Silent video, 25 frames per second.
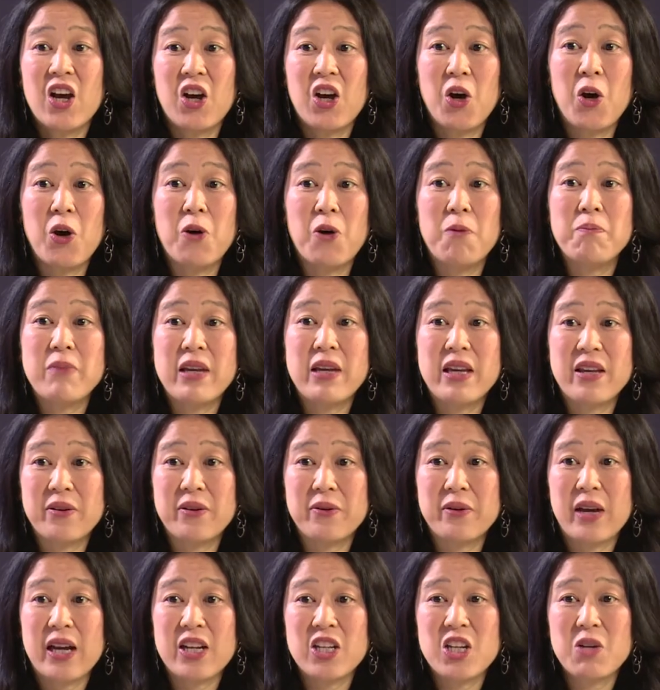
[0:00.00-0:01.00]
a hot
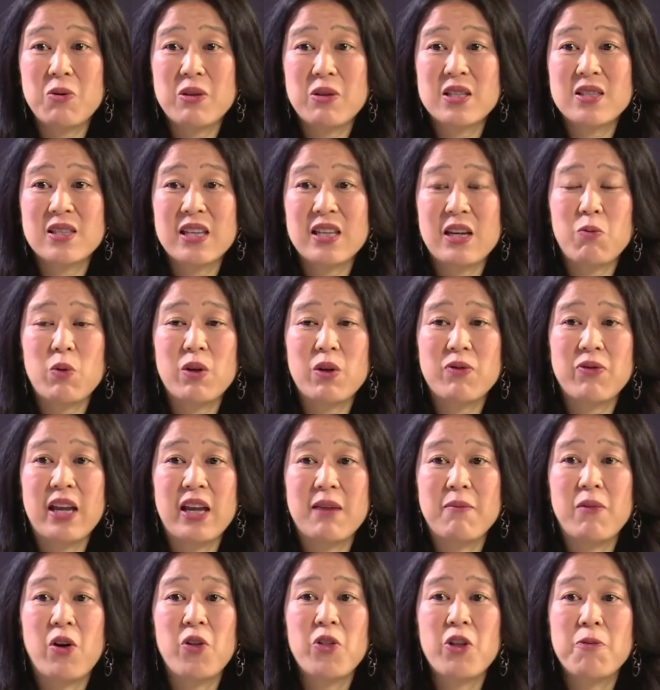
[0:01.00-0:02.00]
meal, and you would sit with
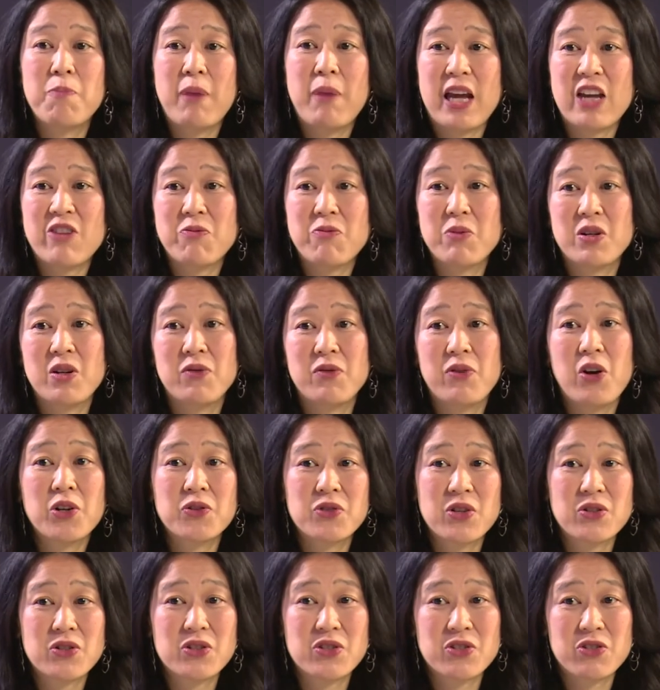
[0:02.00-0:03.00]
him on the pavement of
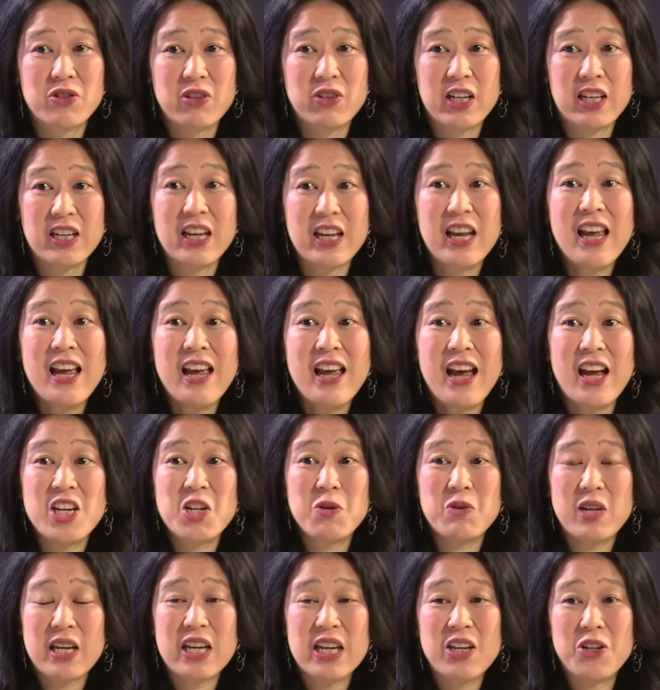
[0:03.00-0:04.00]
Oxford Street, and
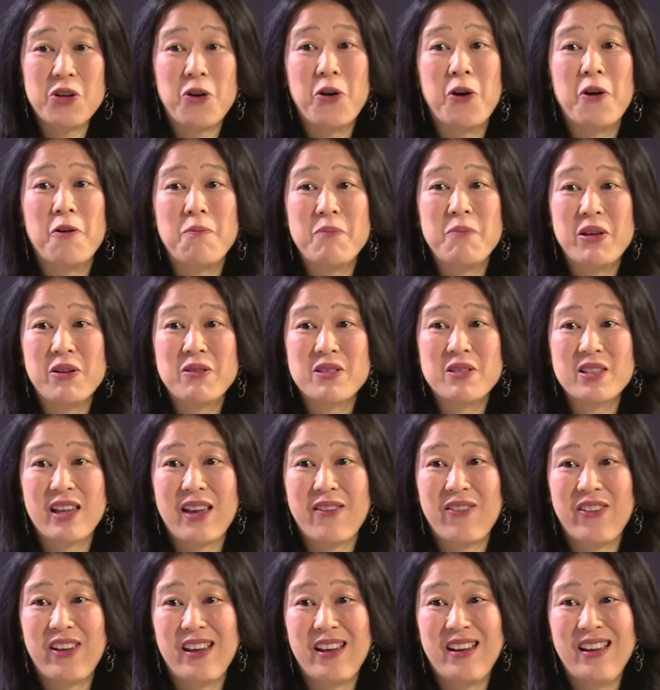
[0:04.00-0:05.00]
you would eat your hot meal
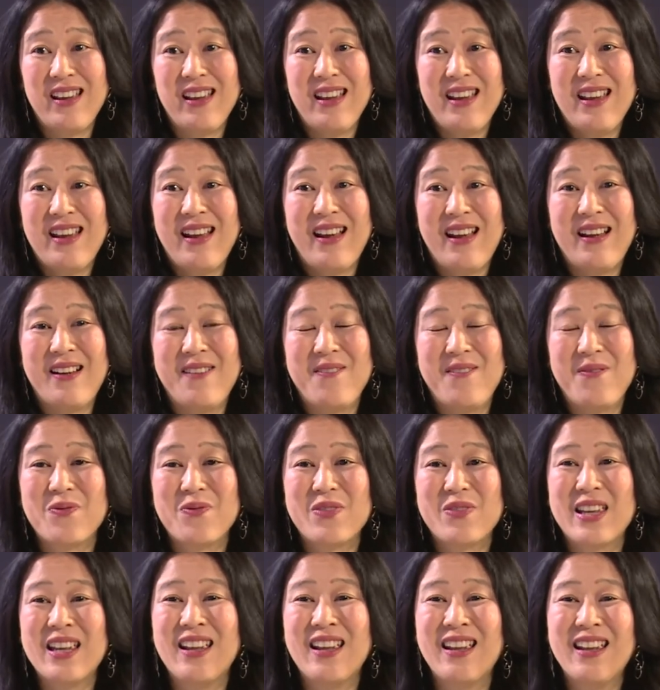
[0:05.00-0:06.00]
together. Um,
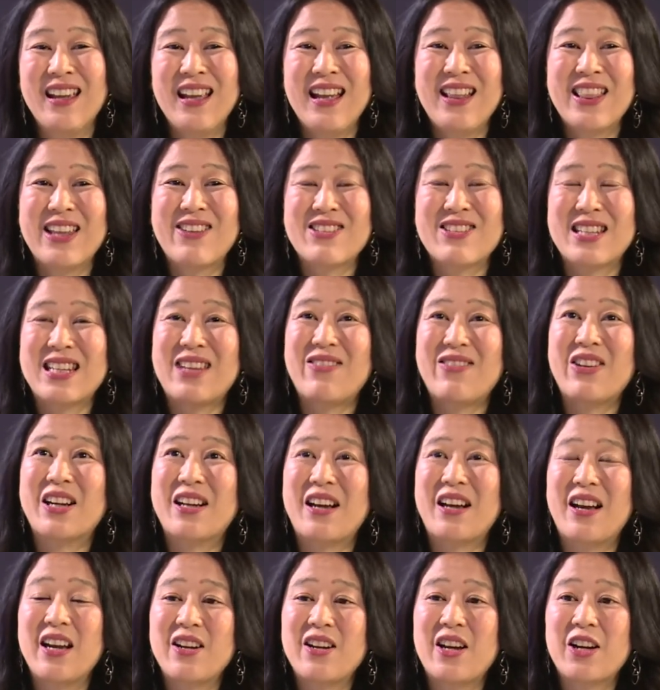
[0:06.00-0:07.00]
there was another
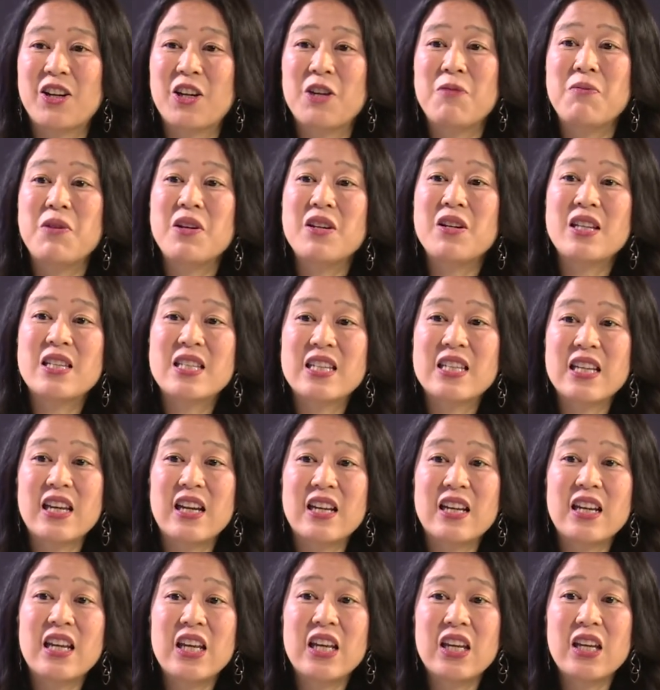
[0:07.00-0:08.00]
guy in our community,
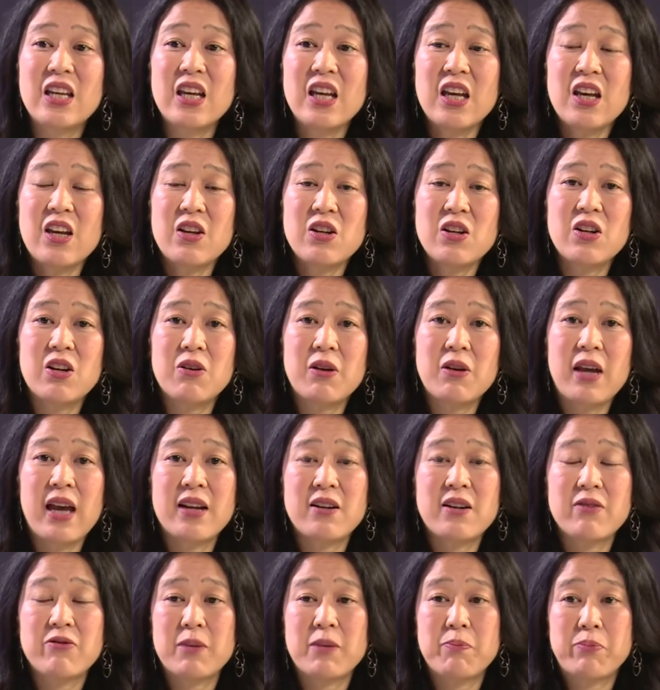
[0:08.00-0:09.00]
and he, you you know, mm. had
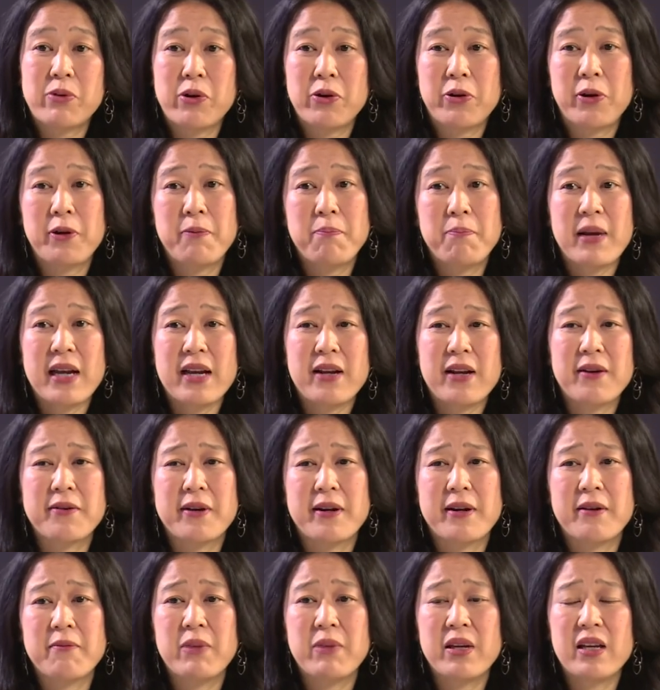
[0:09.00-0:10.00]
a very broken
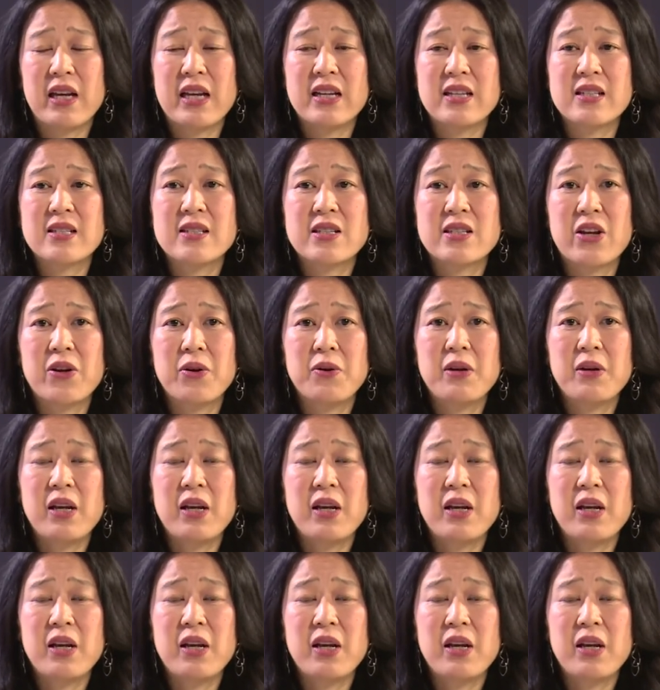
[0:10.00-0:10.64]
background, but and so